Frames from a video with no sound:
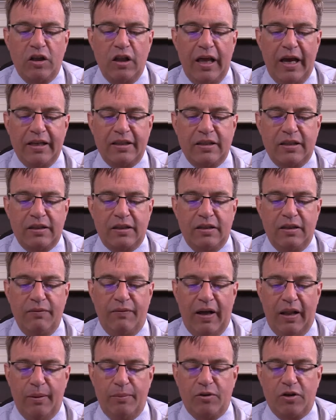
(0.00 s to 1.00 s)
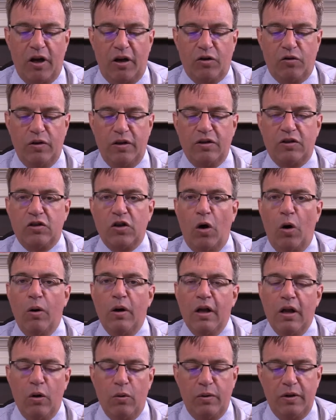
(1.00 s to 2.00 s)
less developed countries. So
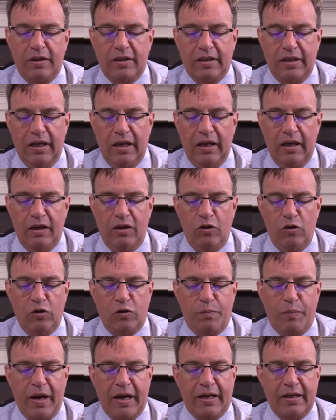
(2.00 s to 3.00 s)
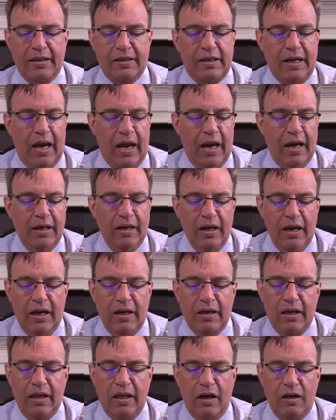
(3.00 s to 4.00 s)
we see Uzbekistan.
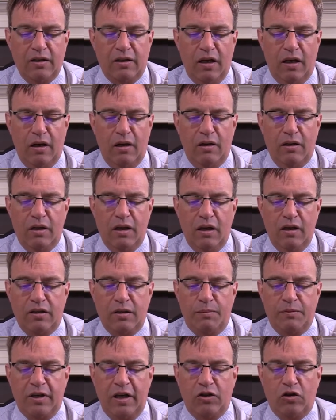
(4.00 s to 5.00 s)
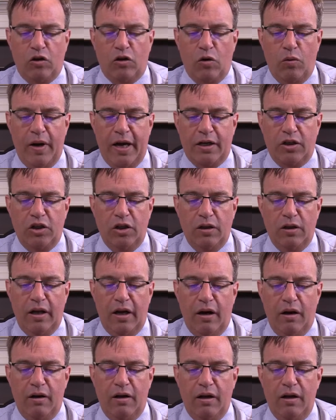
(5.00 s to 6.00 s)
Now there's a substantial correction
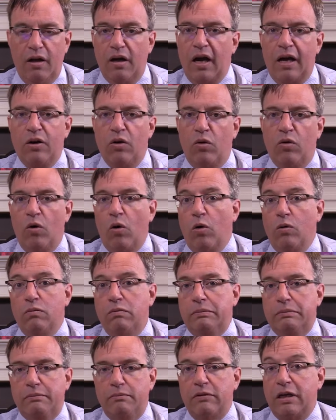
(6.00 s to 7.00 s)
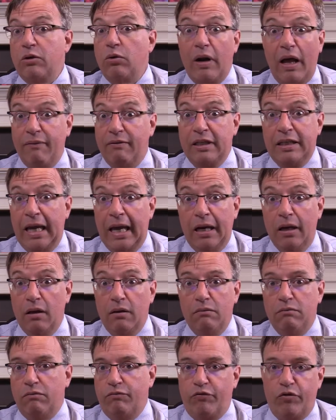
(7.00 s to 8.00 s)
there. I don't know. I don't have the
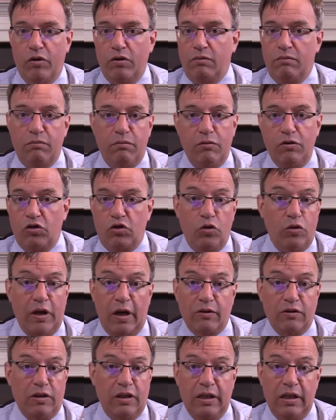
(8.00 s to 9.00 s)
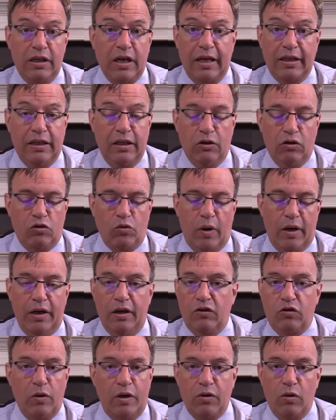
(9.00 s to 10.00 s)
data for 2019 or
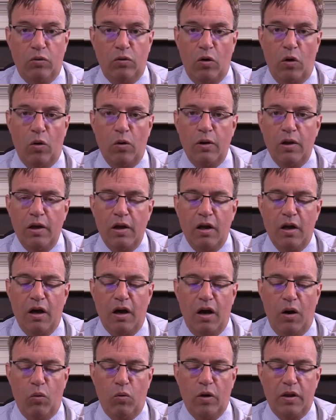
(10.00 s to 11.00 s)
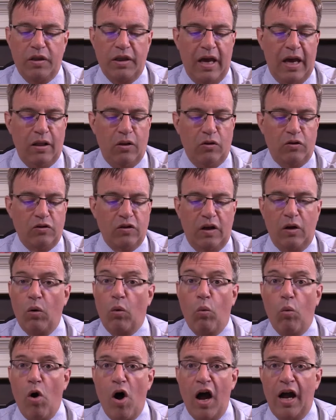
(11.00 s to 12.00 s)
20, so I don't know what that looks like or
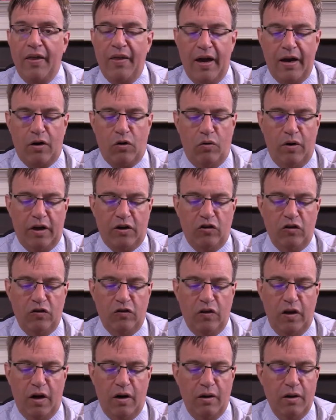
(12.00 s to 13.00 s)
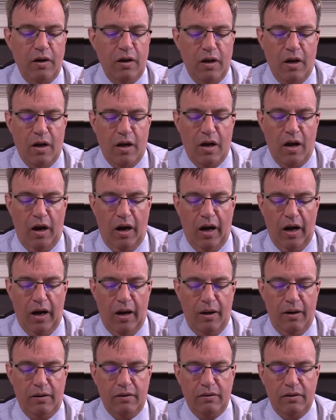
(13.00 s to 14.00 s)
why that correction's there.
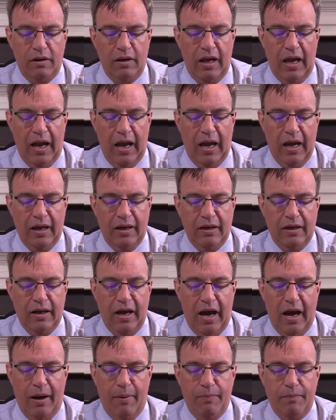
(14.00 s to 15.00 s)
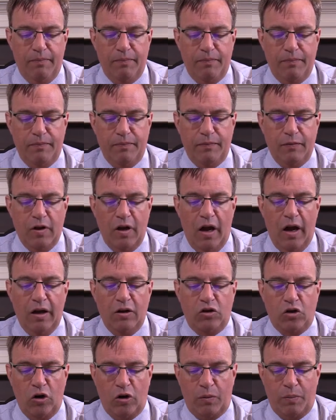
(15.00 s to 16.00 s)

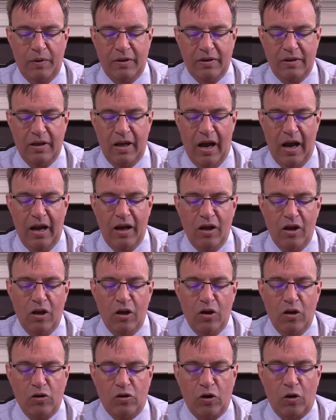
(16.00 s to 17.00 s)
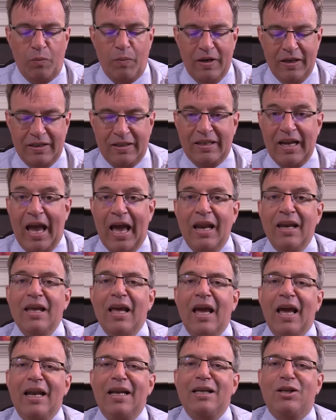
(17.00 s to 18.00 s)
Turkmenistan,
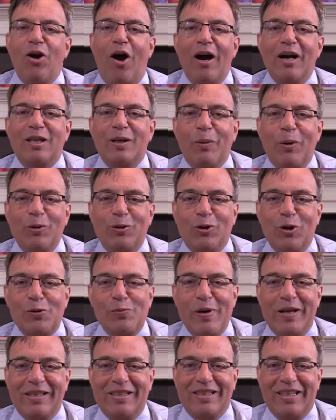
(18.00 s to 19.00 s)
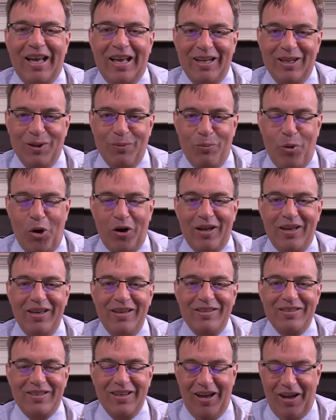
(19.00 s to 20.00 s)
and he talks about Turkmenistan in the book.
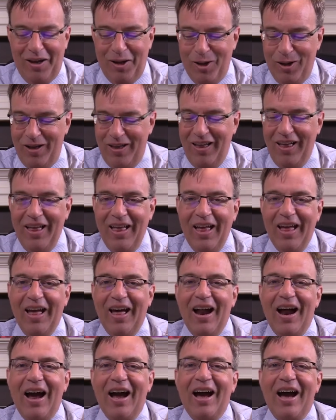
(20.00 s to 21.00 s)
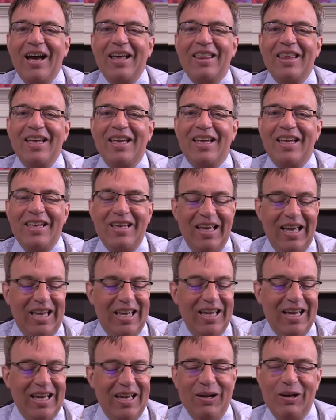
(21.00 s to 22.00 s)
He's I think
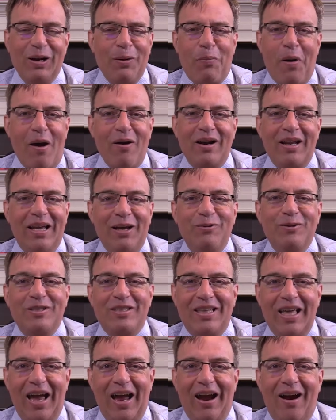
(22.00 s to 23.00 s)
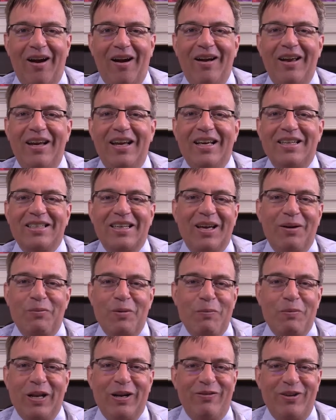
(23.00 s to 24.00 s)
he apparently he was there, and he has a
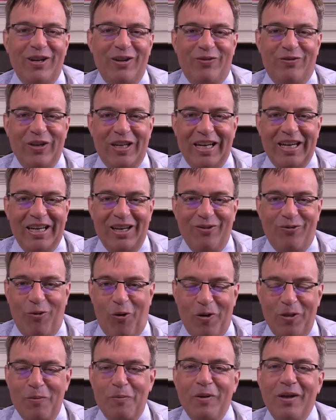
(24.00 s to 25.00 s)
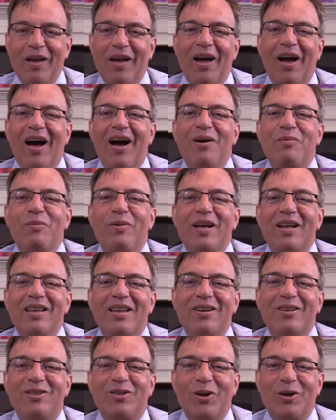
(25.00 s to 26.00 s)
bit of an affinity for them. But
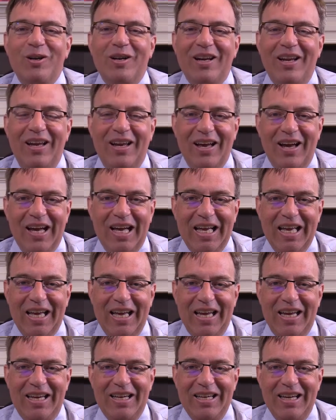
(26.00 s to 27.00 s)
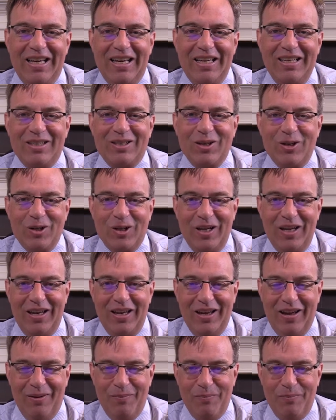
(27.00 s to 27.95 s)
there's certainly he certainly